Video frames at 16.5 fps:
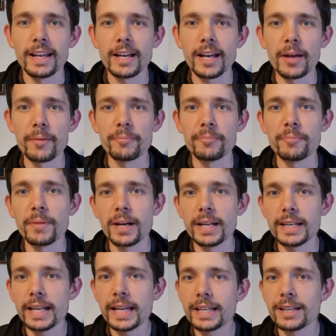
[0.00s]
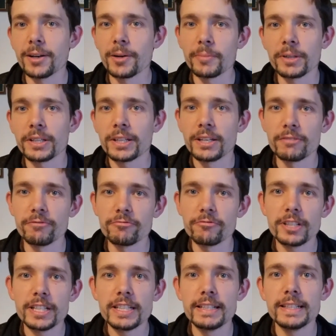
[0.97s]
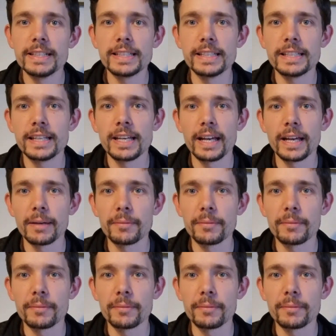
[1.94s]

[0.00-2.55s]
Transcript: my leg armour can really